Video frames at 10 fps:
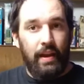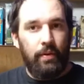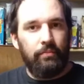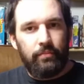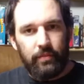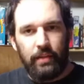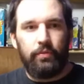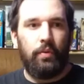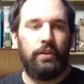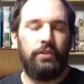anyway,
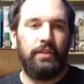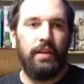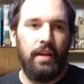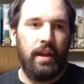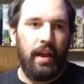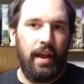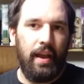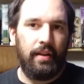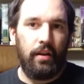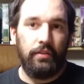thanks for watching,
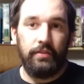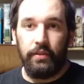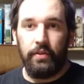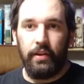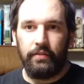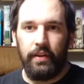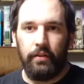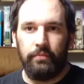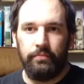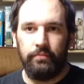and I'll see you in the next
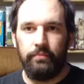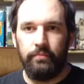video.